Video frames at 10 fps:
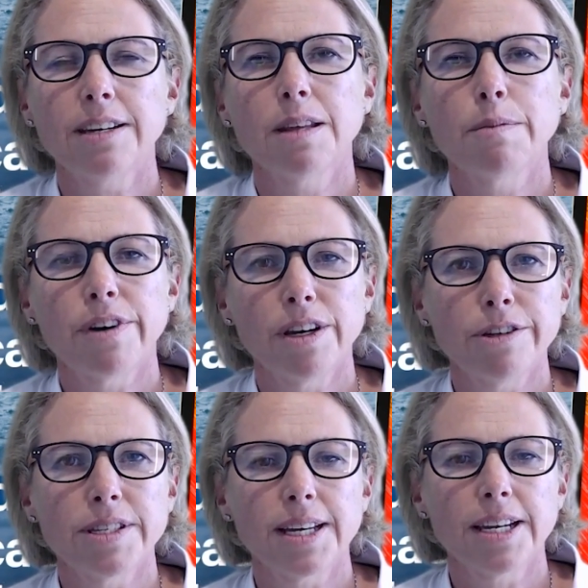of them are in
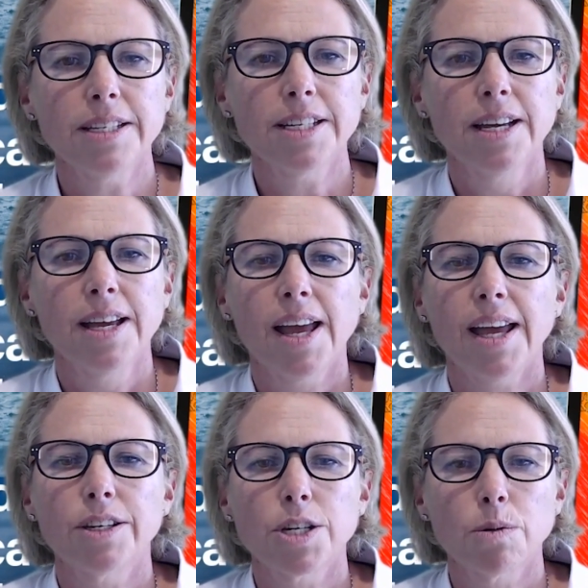New Zealand
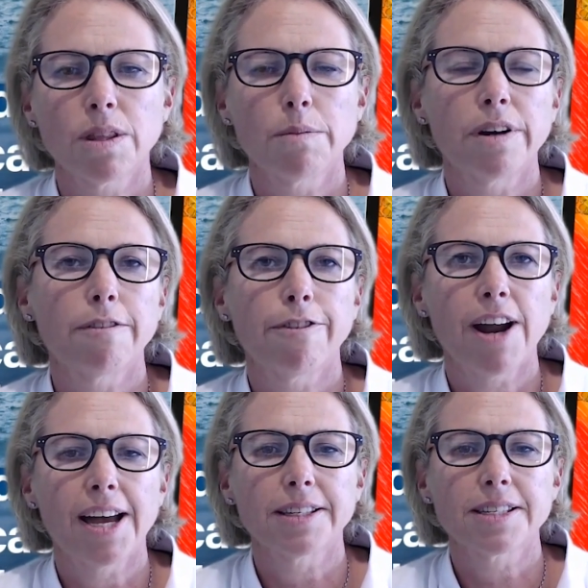and 2 of them are in
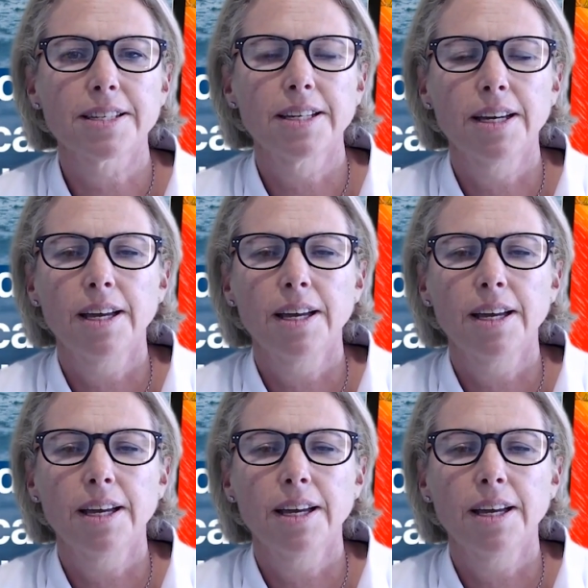France.